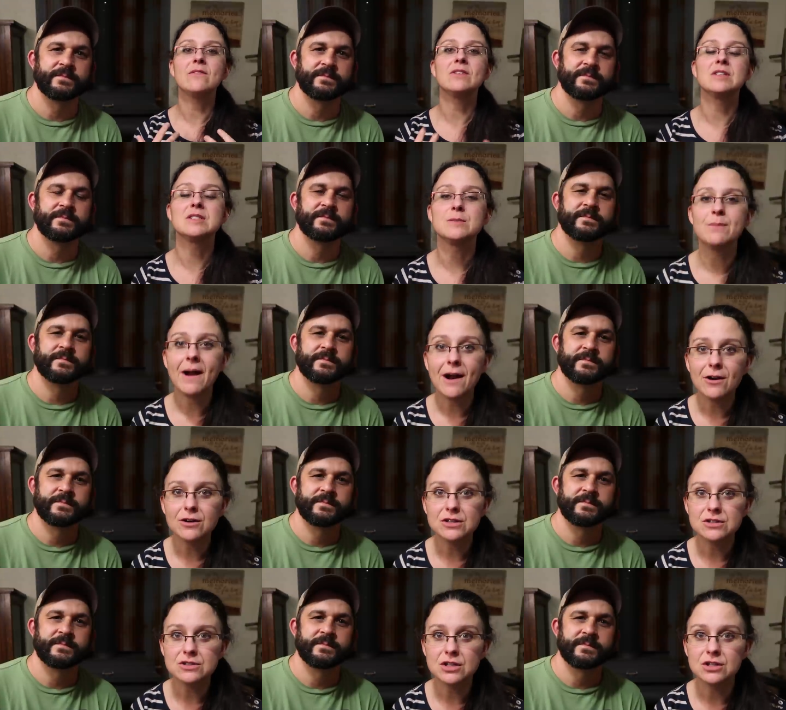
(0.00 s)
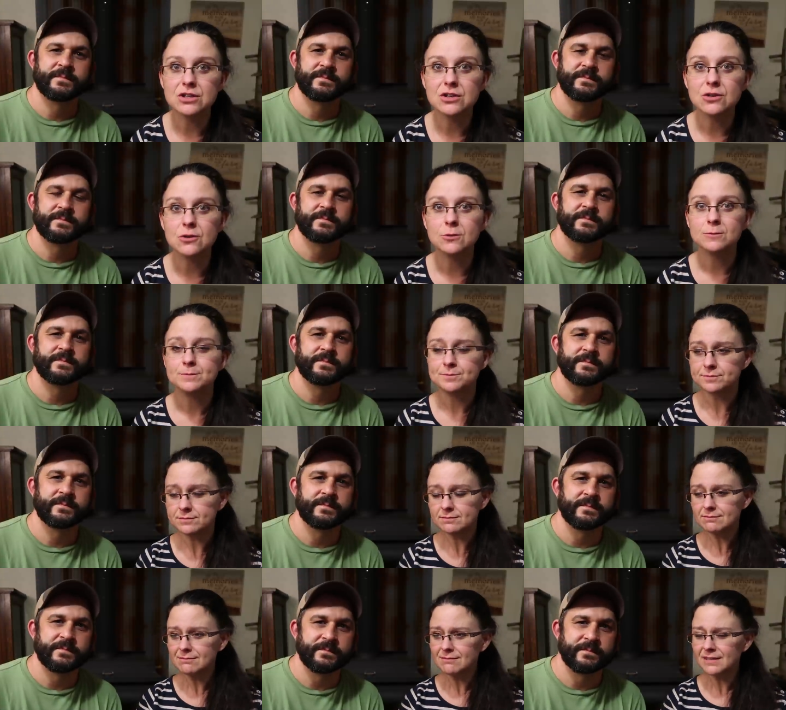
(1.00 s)
Speaker 1: we've inspired you to do,
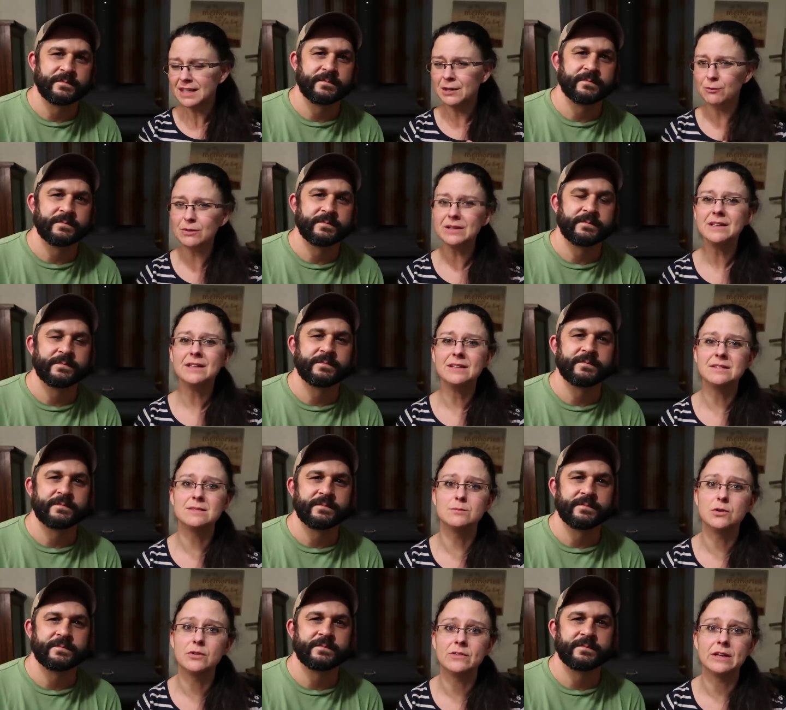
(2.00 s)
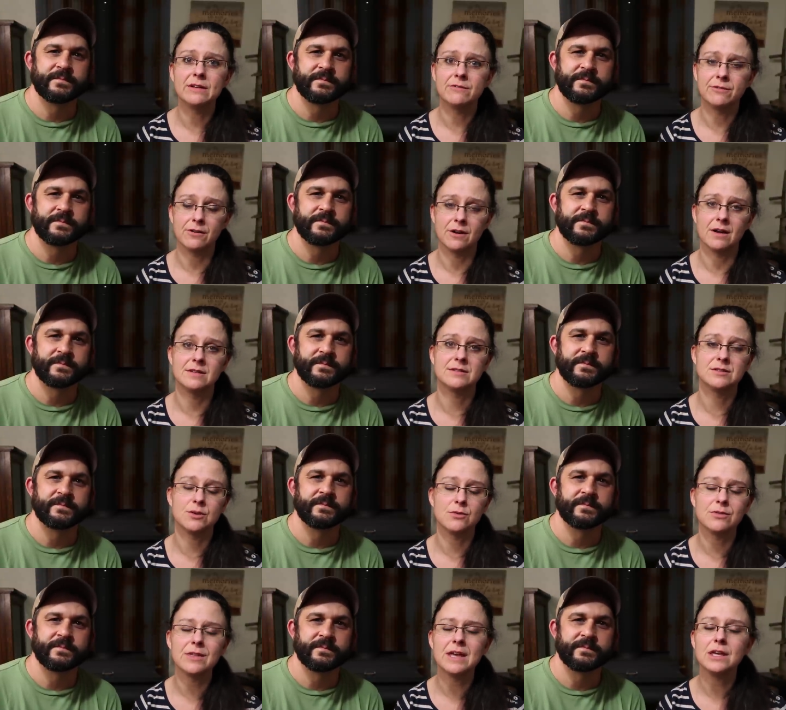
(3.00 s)
it really is moving for us.
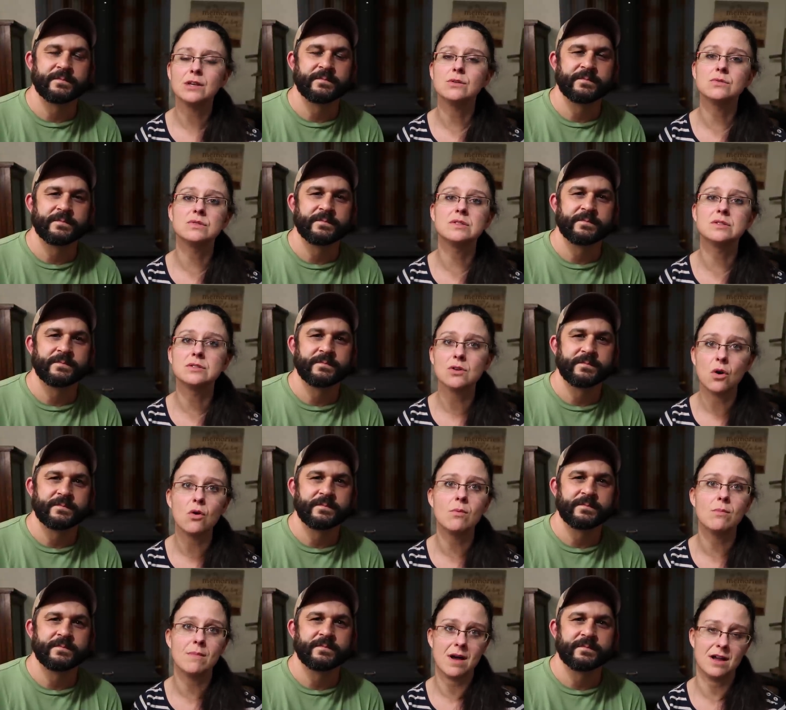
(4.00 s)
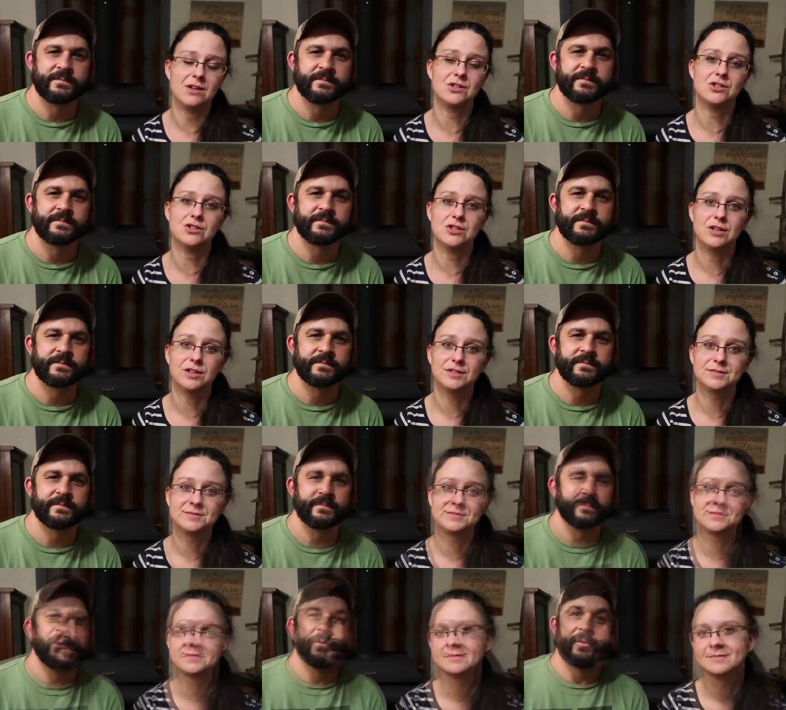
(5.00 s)
So thank you so much.
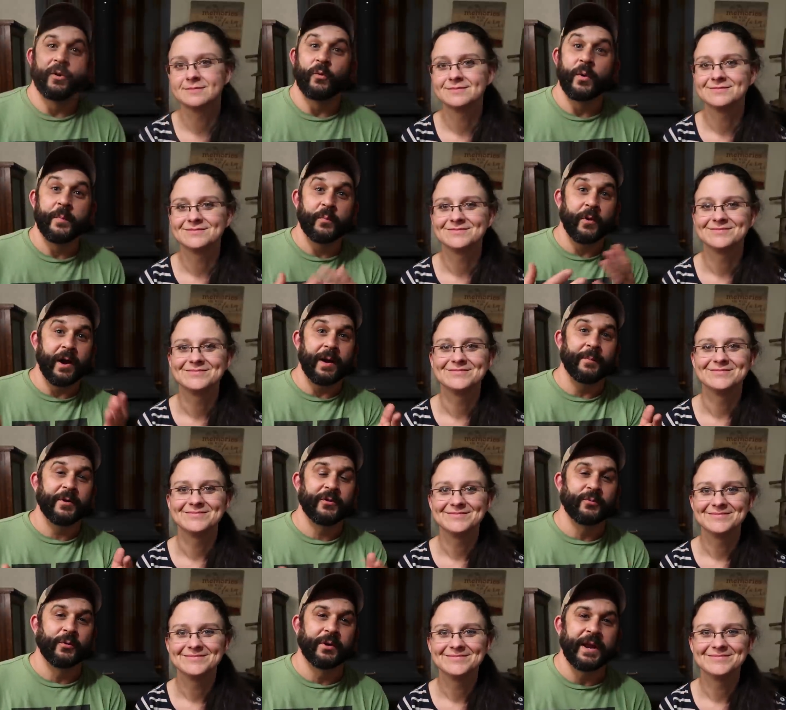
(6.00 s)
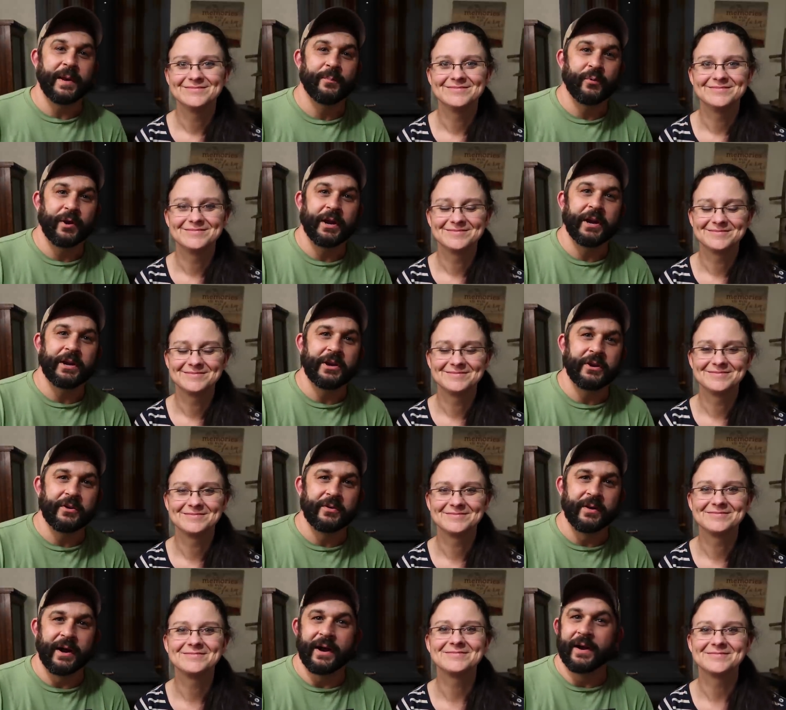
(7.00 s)
Speaker 2: So we promise we'll keep bringing
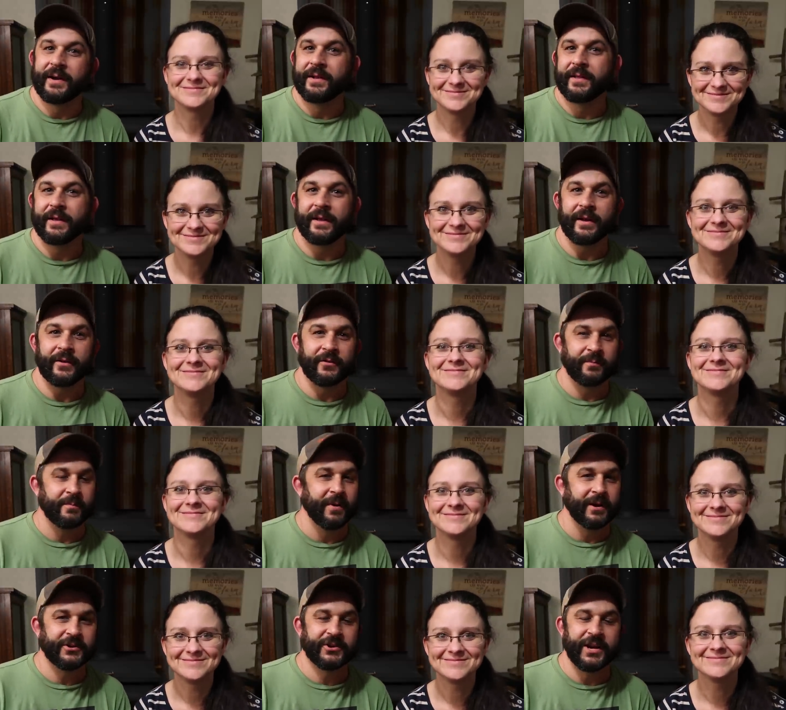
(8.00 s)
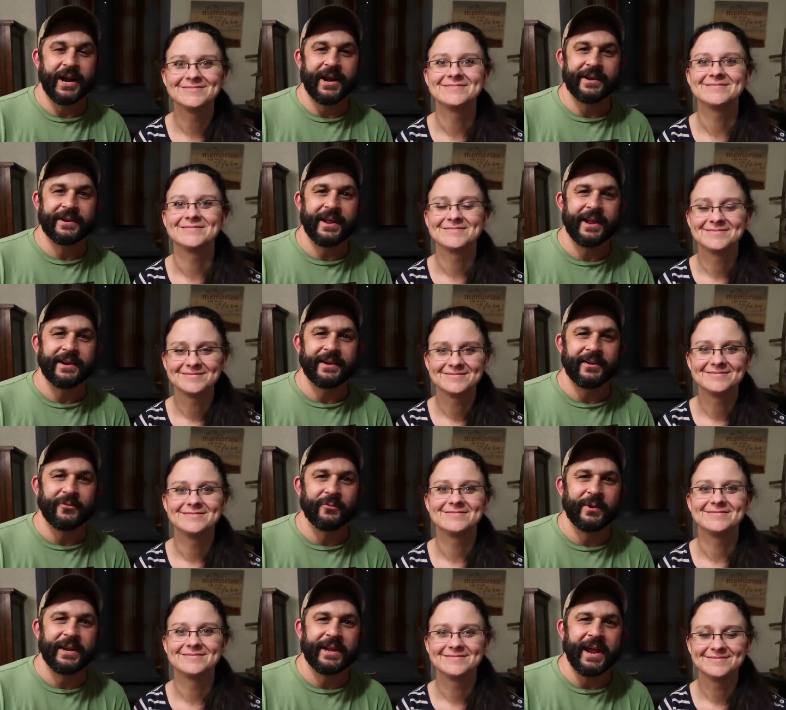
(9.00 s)
you as much content
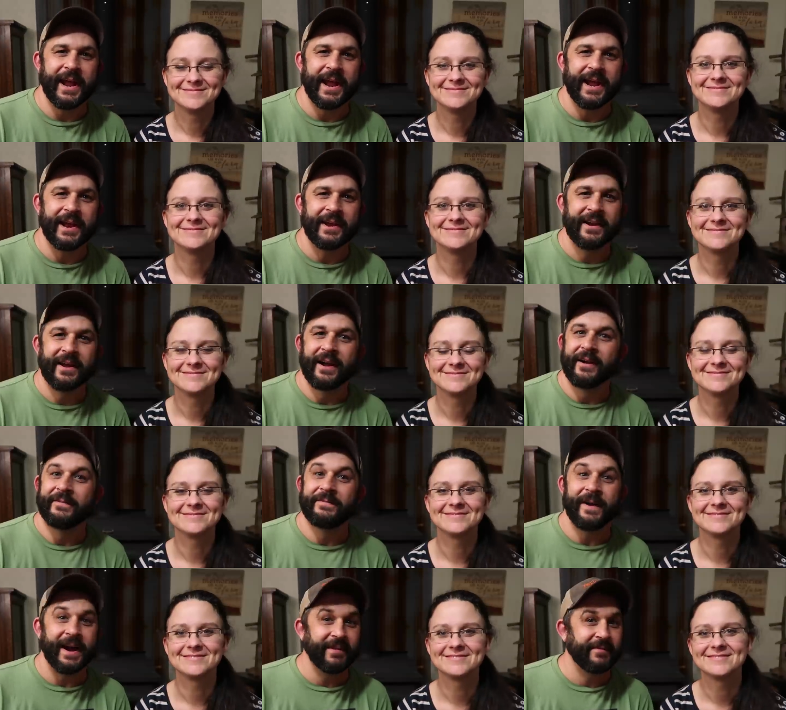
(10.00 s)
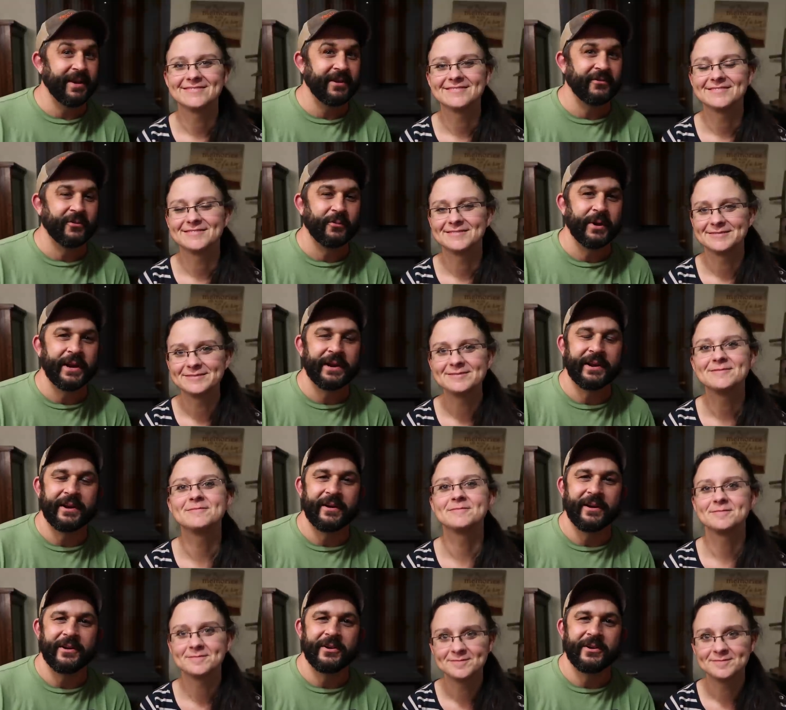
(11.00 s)
as we can 5 days a week here